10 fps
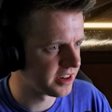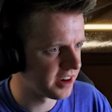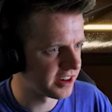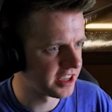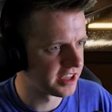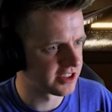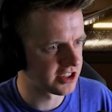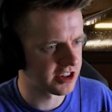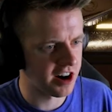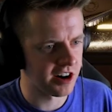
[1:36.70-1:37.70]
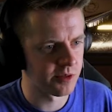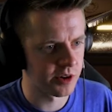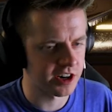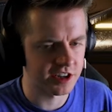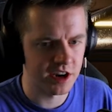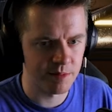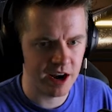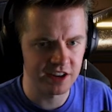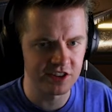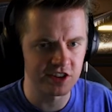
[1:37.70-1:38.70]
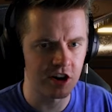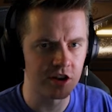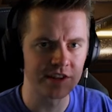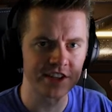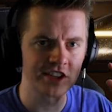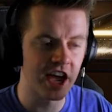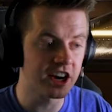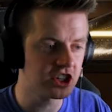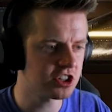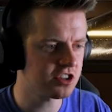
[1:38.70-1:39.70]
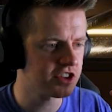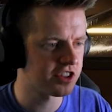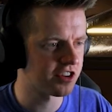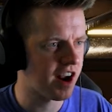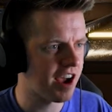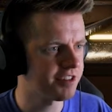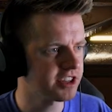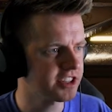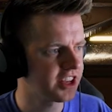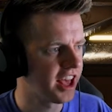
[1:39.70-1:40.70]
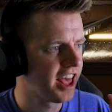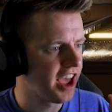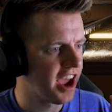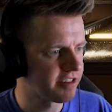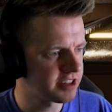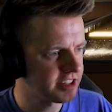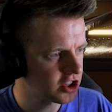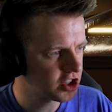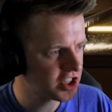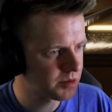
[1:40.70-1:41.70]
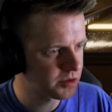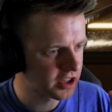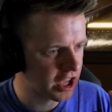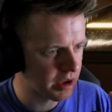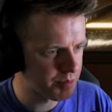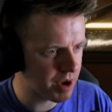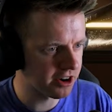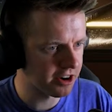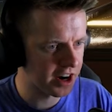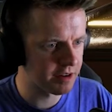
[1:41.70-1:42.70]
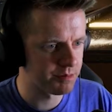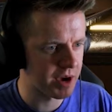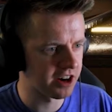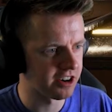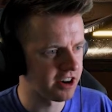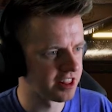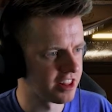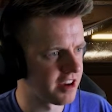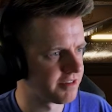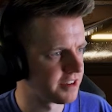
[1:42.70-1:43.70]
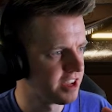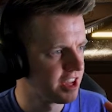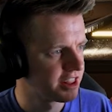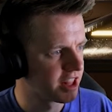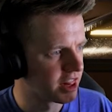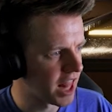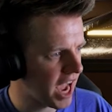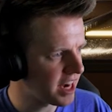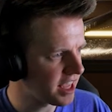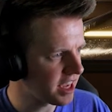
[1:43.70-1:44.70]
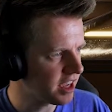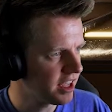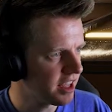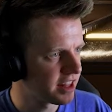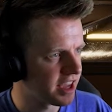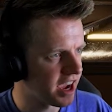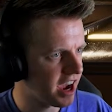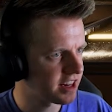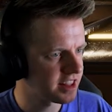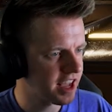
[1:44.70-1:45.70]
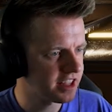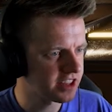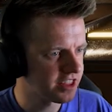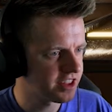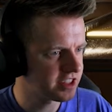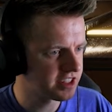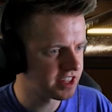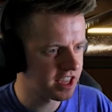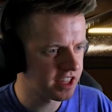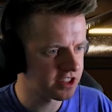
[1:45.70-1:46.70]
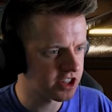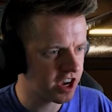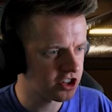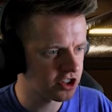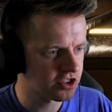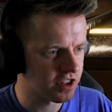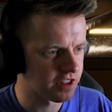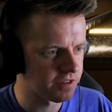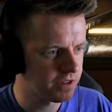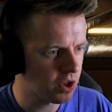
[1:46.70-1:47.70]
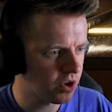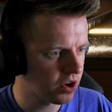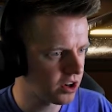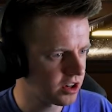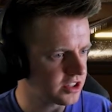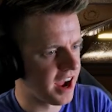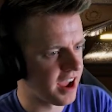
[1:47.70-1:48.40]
I'm gonna hit start, and we're gonna come back and start over. The textures and the graphics, everything just keeps looking better and better. I love the lighting, the added lights on this thing, the textures on the floors.